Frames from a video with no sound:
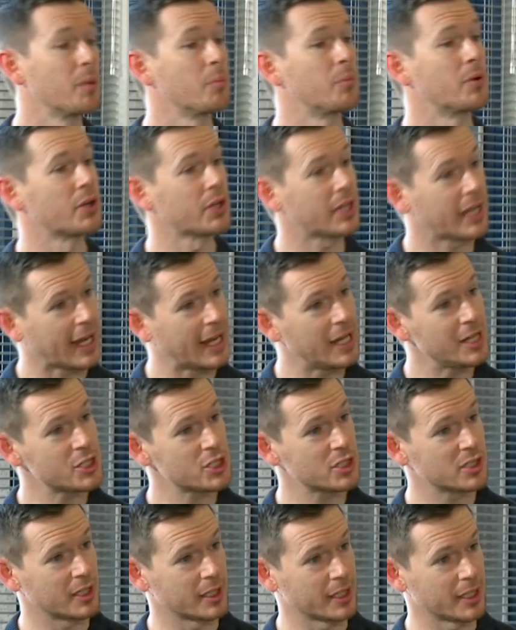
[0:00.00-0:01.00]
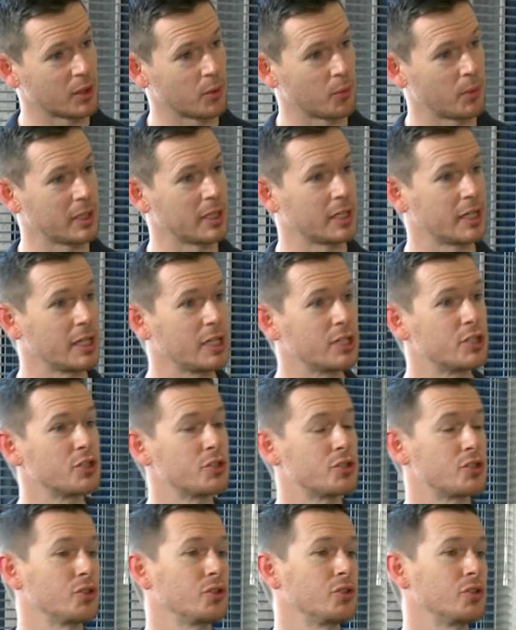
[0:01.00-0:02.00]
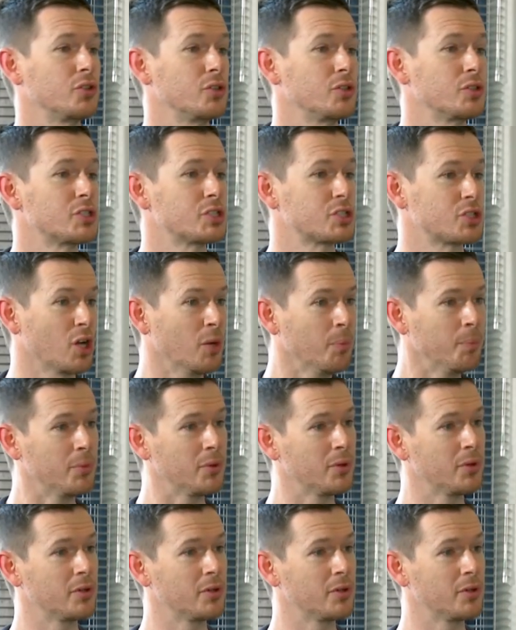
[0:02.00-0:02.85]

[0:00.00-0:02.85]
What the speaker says: But occasionally, we need to stop